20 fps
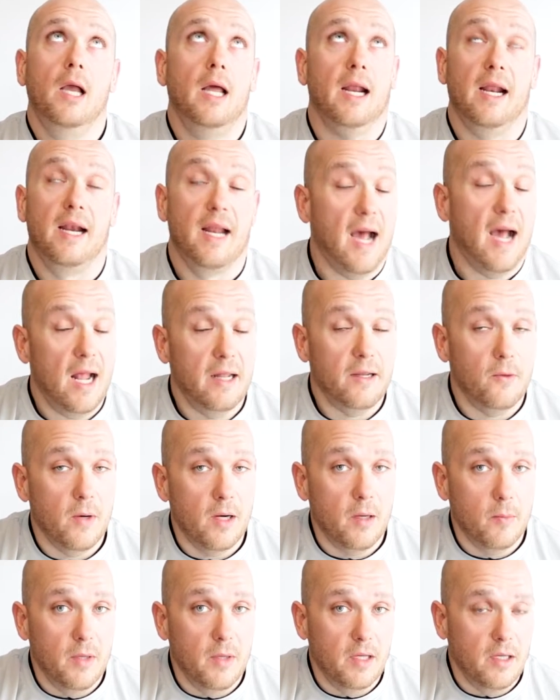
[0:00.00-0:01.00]
I'd highly
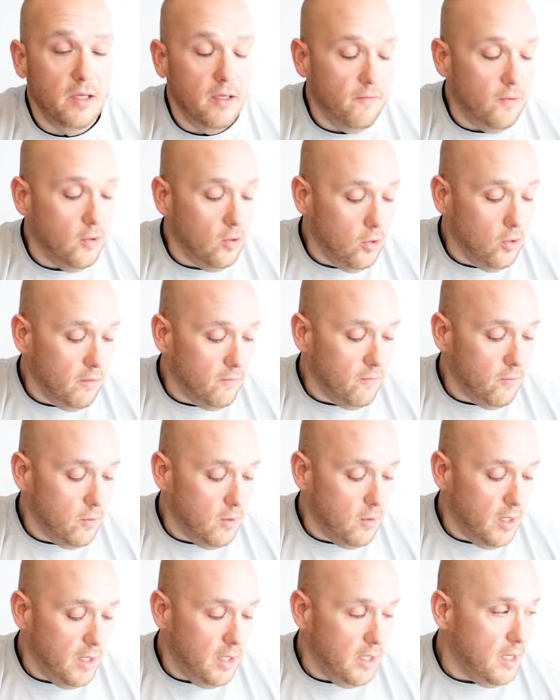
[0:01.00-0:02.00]
recommend it if you're looking
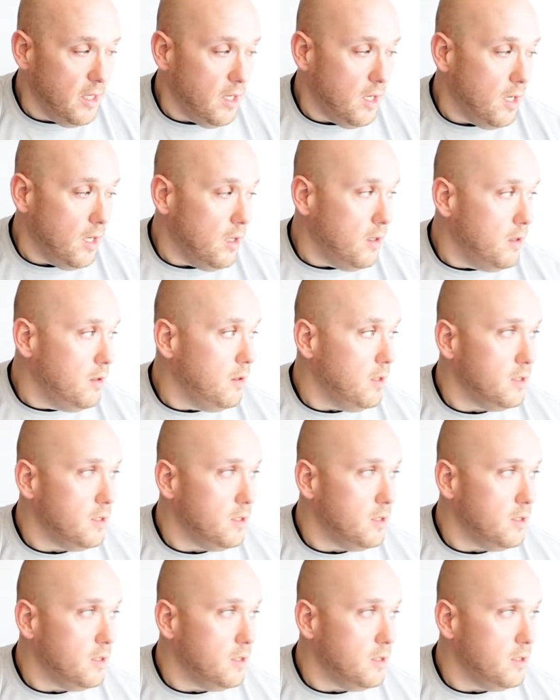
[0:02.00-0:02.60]
for a